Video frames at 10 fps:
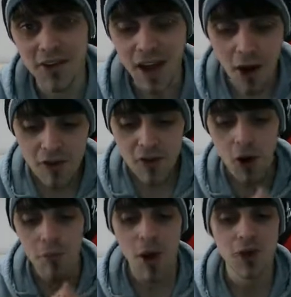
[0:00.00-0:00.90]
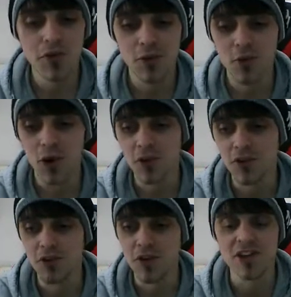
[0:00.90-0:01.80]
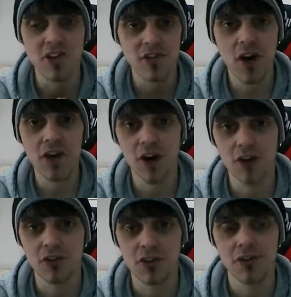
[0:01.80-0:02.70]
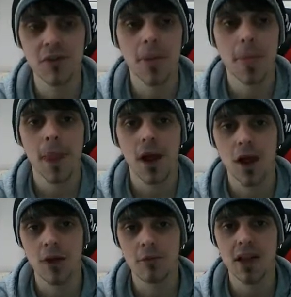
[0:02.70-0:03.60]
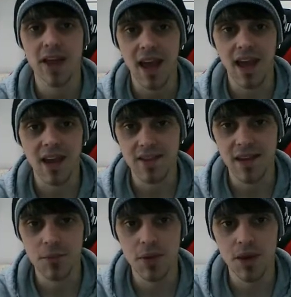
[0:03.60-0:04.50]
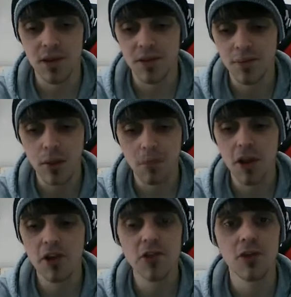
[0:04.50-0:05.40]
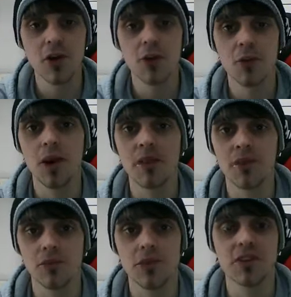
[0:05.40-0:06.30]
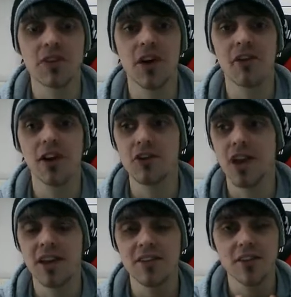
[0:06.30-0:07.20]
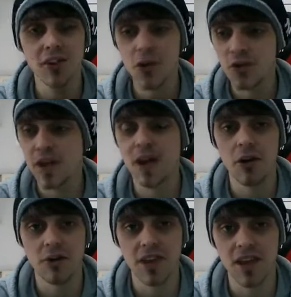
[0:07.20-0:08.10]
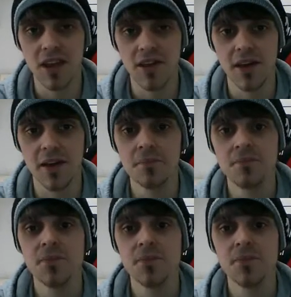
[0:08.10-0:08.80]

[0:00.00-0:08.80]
Now I've got a personal goal to reach 500 like ASAP. It's a personal goal of mine to reach 500, and no doubt I'm going to get there.